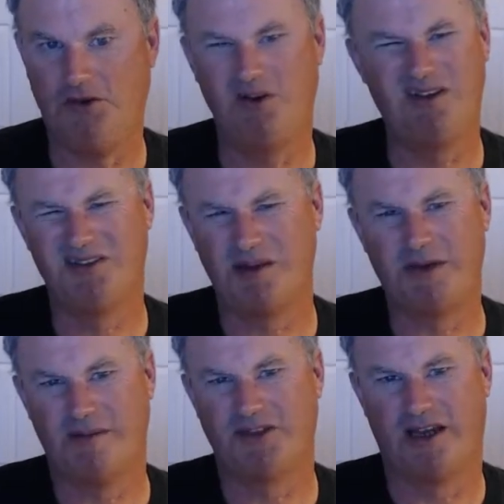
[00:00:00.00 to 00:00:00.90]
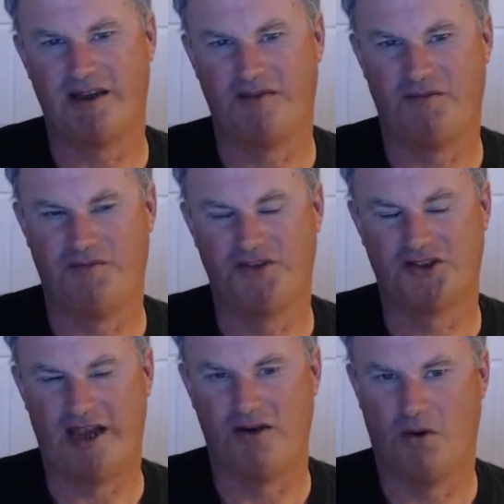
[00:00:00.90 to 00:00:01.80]
you can sometimes take it to
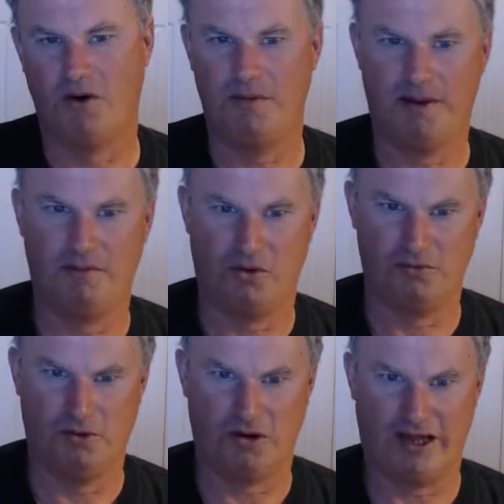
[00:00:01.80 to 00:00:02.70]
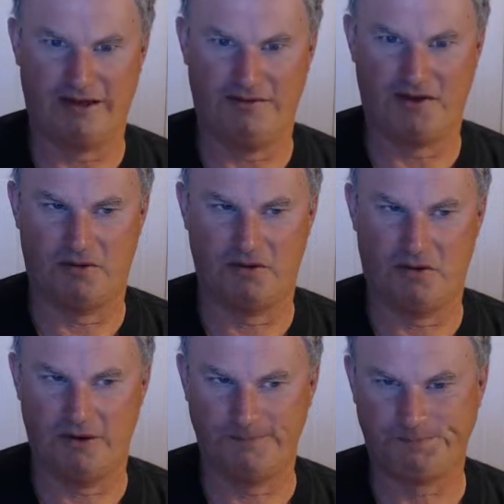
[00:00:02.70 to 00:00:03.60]
state court, but more likely federal
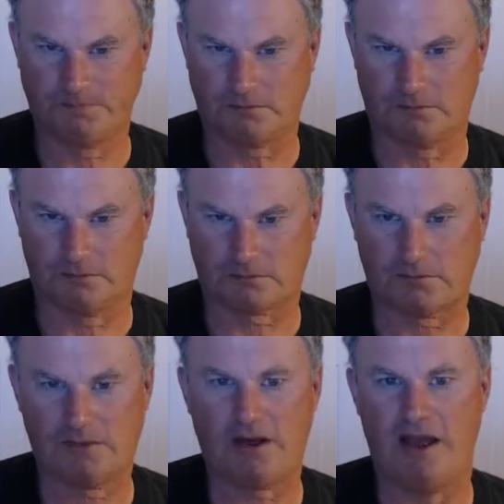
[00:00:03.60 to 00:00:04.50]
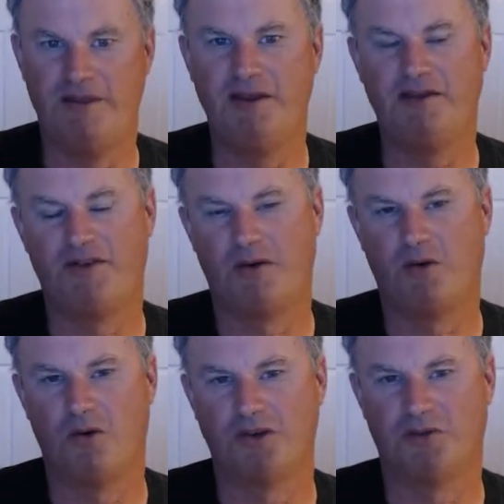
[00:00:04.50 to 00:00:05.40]
court, and then the
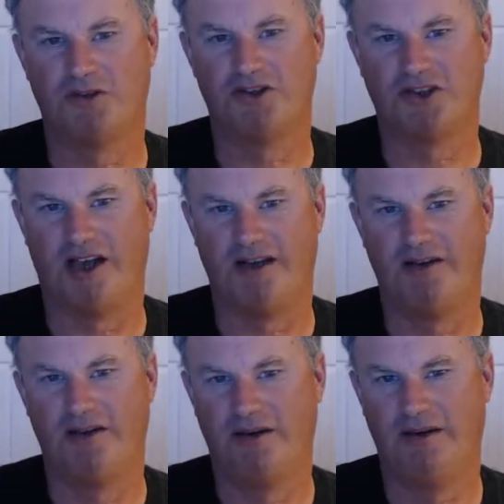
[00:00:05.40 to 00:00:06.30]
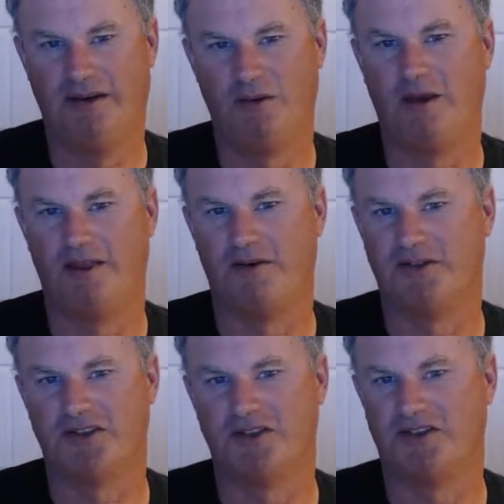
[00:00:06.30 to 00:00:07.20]
federal courts will decide whether
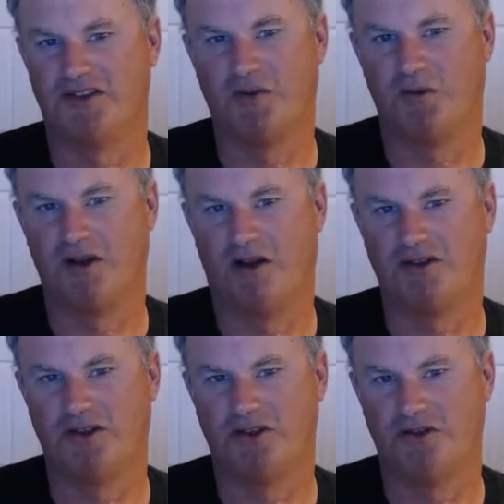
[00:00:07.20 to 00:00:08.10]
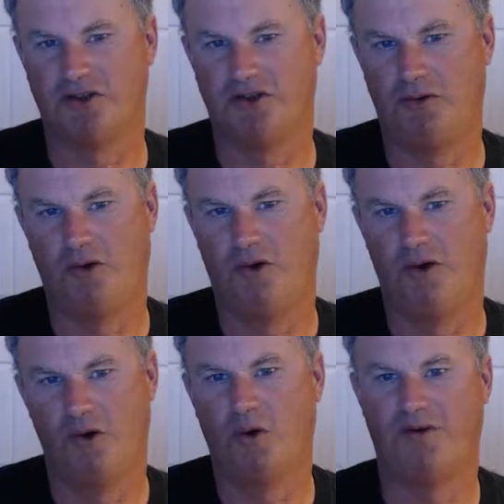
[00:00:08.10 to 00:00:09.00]
it's consistent with the Constitution,
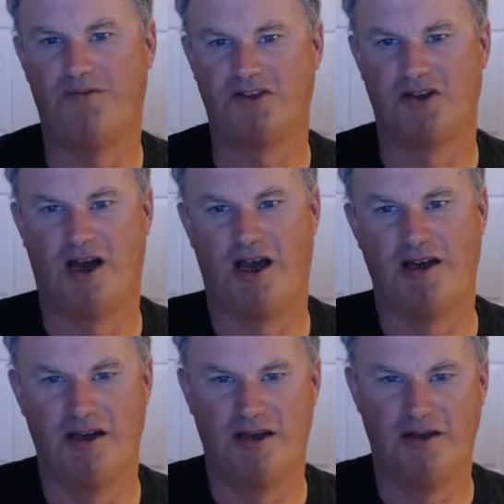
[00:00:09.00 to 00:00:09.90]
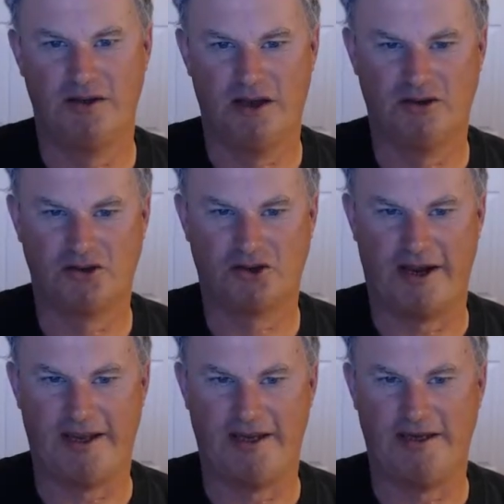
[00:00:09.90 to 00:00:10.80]
or if it's not,
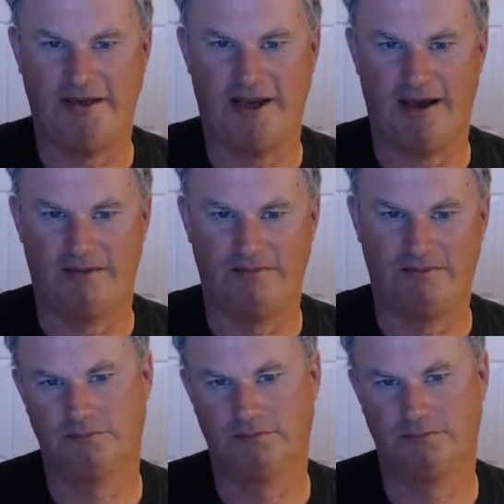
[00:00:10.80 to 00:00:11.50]
strike it down.